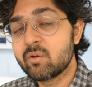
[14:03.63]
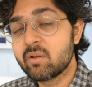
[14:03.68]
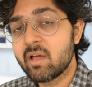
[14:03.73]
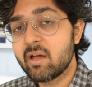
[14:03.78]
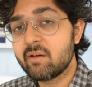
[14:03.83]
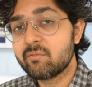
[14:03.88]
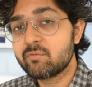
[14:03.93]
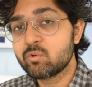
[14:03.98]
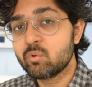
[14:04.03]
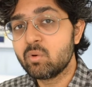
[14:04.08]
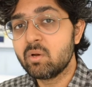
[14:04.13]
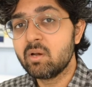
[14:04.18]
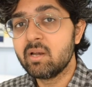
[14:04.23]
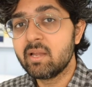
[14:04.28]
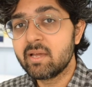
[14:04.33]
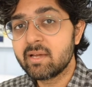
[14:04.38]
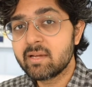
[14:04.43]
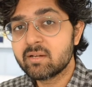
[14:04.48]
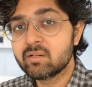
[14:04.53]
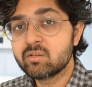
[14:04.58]
have to
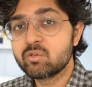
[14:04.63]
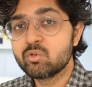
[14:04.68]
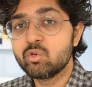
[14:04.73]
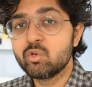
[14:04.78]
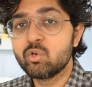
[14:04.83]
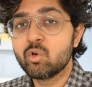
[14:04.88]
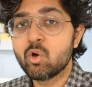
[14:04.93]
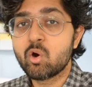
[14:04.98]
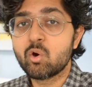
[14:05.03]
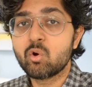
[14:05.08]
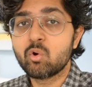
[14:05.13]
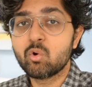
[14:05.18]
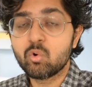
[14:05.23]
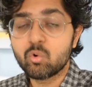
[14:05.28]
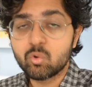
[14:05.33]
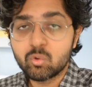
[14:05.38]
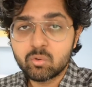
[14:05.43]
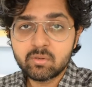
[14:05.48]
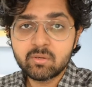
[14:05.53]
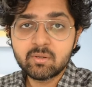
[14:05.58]
link to your
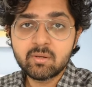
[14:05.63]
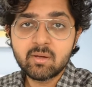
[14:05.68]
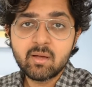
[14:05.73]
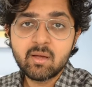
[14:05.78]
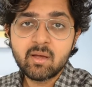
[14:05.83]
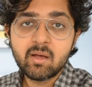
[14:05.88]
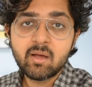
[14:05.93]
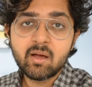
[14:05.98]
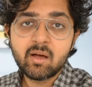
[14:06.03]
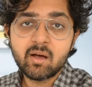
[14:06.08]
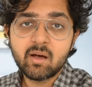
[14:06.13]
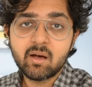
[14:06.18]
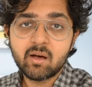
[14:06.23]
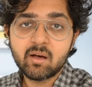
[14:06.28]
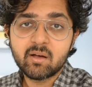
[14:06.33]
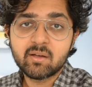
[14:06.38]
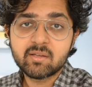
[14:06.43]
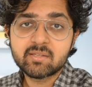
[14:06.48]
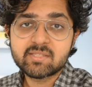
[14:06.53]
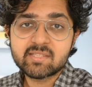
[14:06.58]
own
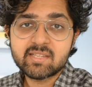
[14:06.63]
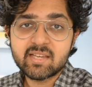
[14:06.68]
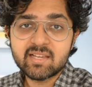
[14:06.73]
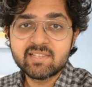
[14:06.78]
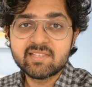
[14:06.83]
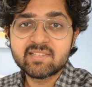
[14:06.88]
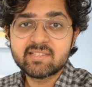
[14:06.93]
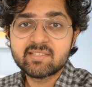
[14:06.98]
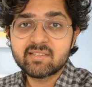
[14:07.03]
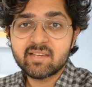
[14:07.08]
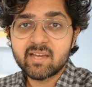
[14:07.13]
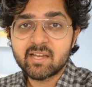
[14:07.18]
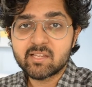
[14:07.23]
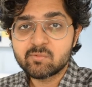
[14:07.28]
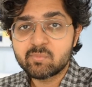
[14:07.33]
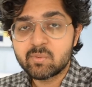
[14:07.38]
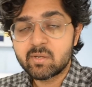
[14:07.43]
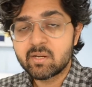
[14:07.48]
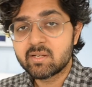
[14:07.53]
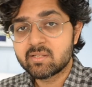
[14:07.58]
skills,
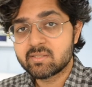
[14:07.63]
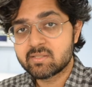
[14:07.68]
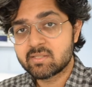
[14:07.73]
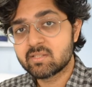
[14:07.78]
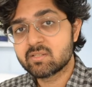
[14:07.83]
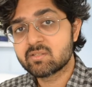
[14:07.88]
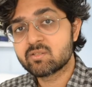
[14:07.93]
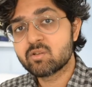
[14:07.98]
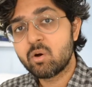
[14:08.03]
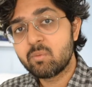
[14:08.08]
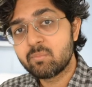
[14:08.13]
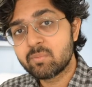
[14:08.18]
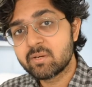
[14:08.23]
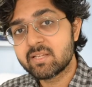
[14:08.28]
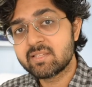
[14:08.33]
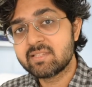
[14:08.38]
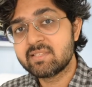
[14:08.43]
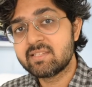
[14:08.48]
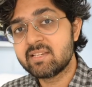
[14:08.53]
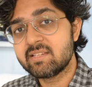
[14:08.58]
experiences,
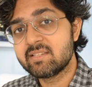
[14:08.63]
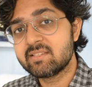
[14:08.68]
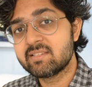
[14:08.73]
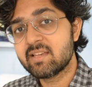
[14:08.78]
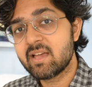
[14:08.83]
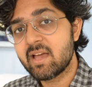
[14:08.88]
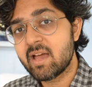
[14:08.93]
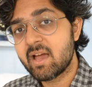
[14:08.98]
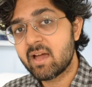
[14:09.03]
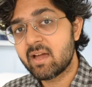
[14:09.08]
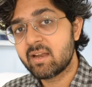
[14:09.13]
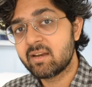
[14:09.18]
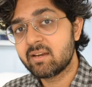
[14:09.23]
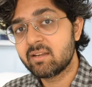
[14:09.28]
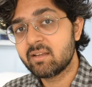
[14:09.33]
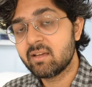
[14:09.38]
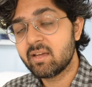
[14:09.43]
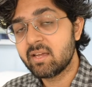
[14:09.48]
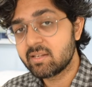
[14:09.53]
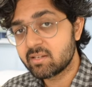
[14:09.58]
competencies and
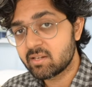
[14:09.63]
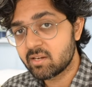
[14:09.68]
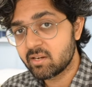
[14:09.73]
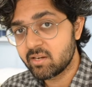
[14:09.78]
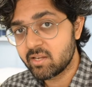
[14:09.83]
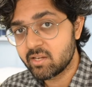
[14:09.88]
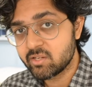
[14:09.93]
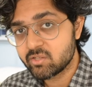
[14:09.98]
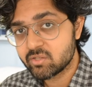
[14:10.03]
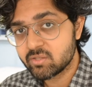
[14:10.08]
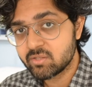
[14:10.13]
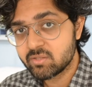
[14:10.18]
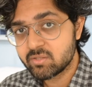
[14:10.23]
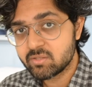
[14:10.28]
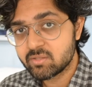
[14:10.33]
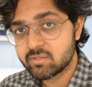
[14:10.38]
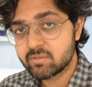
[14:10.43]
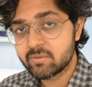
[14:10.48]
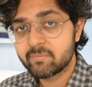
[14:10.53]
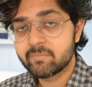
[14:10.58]

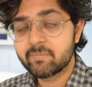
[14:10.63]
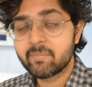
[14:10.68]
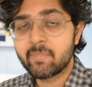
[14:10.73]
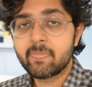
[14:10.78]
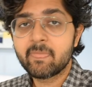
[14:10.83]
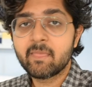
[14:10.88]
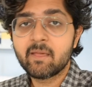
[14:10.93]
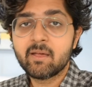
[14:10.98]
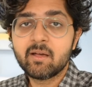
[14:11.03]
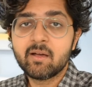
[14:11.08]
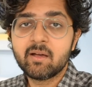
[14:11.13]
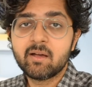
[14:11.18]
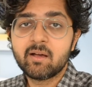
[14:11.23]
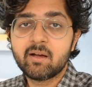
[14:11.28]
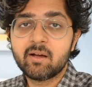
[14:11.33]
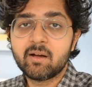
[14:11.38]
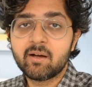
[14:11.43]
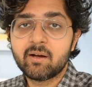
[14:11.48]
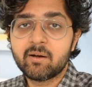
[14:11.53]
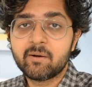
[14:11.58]
inclinations.
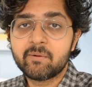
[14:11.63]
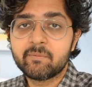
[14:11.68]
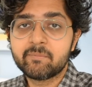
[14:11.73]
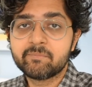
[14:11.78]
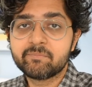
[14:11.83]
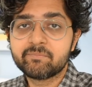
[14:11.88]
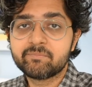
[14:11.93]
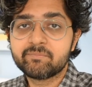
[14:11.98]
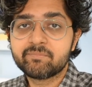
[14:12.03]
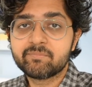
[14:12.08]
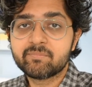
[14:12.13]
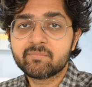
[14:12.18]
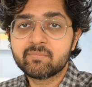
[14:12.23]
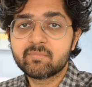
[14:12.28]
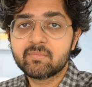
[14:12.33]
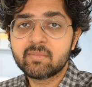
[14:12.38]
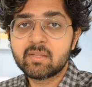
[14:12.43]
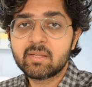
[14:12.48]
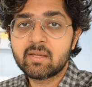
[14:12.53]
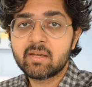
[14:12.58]
And
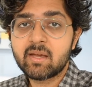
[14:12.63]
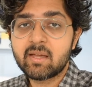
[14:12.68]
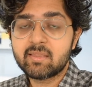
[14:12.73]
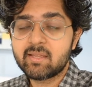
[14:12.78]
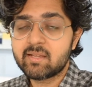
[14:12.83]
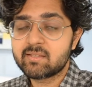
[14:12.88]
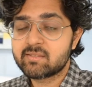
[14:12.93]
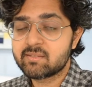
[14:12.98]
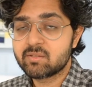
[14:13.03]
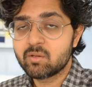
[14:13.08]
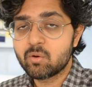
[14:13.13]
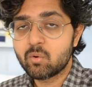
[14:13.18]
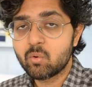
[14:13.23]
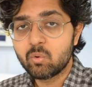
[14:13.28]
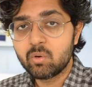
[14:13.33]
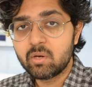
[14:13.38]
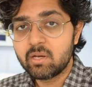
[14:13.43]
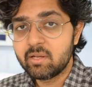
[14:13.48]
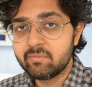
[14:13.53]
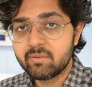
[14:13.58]
that's the
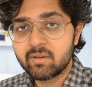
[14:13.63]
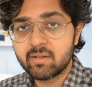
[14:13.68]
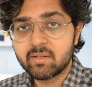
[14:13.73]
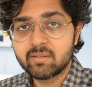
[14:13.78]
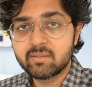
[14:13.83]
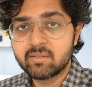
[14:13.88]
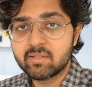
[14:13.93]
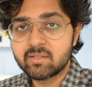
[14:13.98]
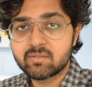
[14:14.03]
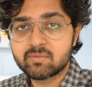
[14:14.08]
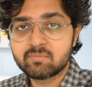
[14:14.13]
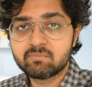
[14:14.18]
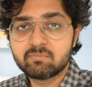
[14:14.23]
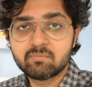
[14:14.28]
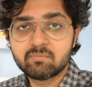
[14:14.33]
only way this